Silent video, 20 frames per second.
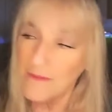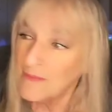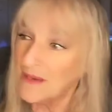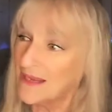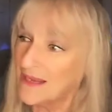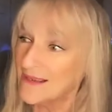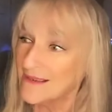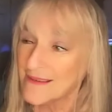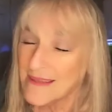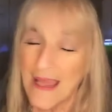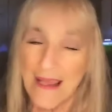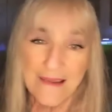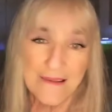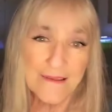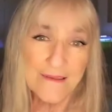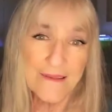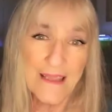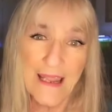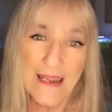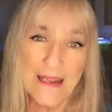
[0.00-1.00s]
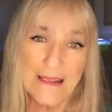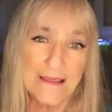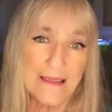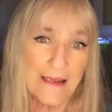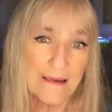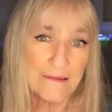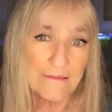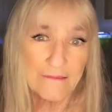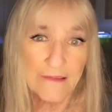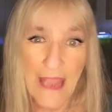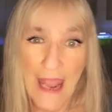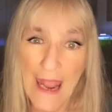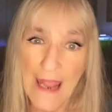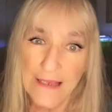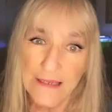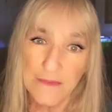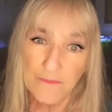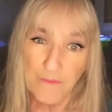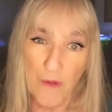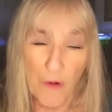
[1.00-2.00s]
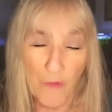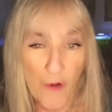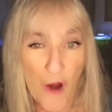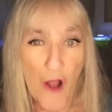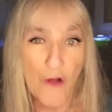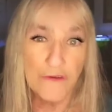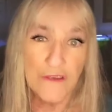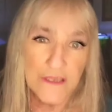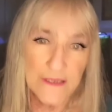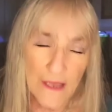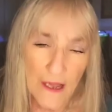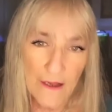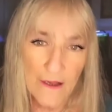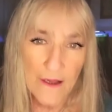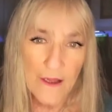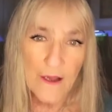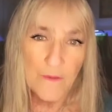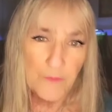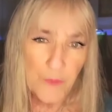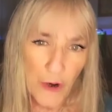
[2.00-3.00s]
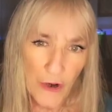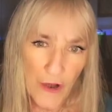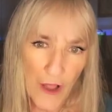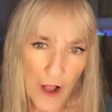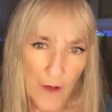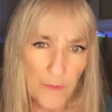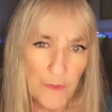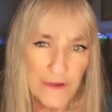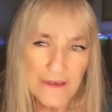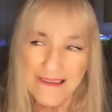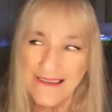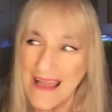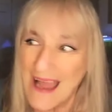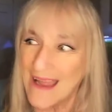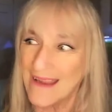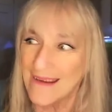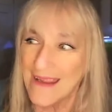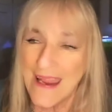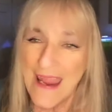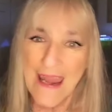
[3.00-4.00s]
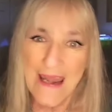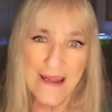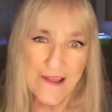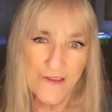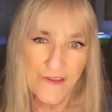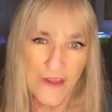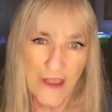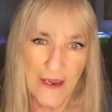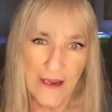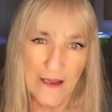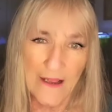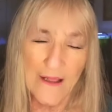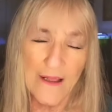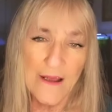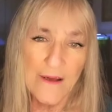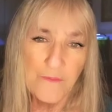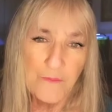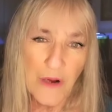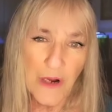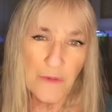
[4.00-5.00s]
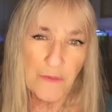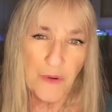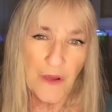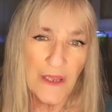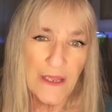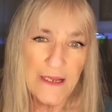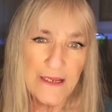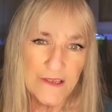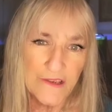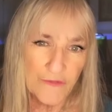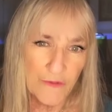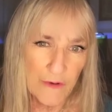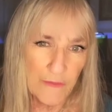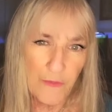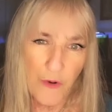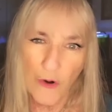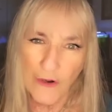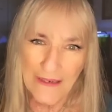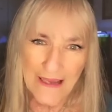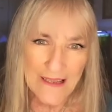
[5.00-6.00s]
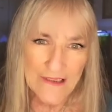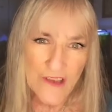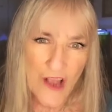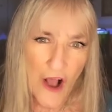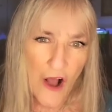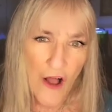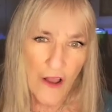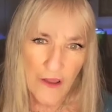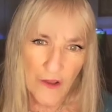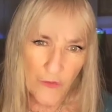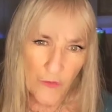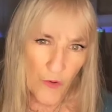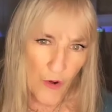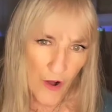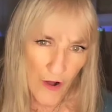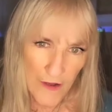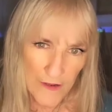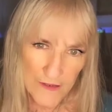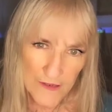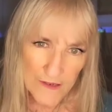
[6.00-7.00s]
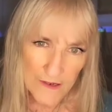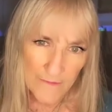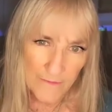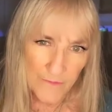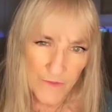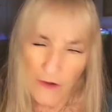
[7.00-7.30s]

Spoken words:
Because that thing that Casparosa put up was not anything but a police report. That's all it was.